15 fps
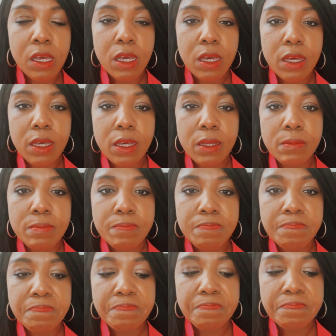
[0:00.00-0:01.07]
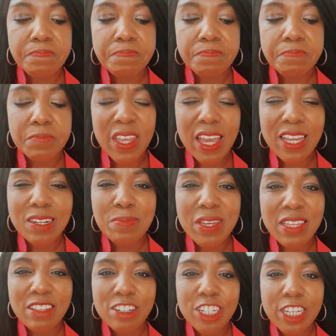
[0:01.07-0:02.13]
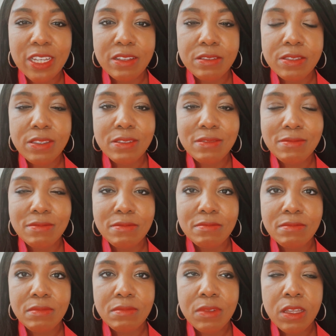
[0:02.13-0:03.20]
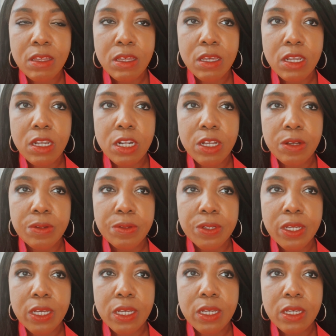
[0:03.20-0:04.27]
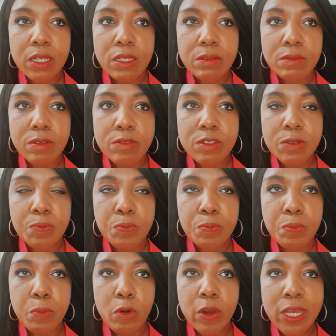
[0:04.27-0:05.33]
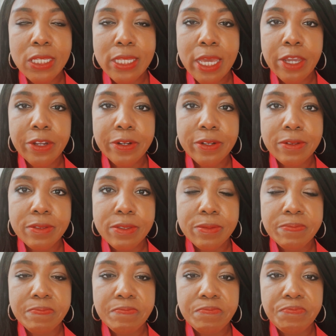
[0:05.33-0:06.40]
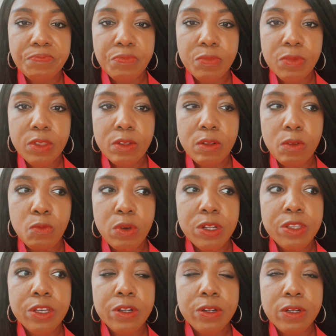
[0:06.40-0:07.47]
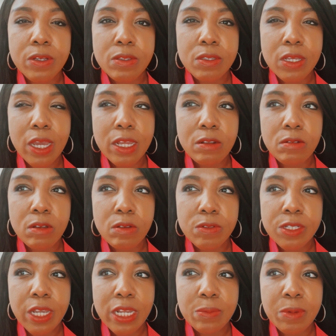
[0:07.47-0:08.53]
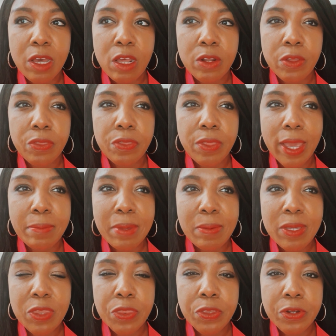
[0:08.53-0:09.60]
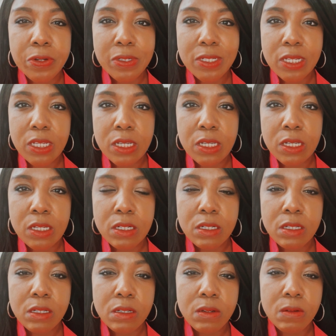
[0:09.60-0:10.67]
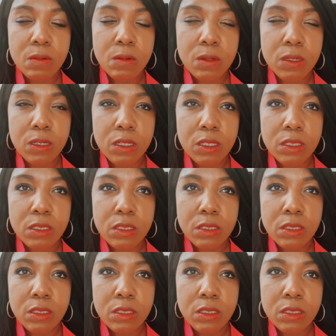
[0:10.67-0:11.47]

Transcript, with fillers: um, had to be in their teens. You know, uh, it was boys and girls. One of the girls, I don't know if she had to be all of like maybe thirteen or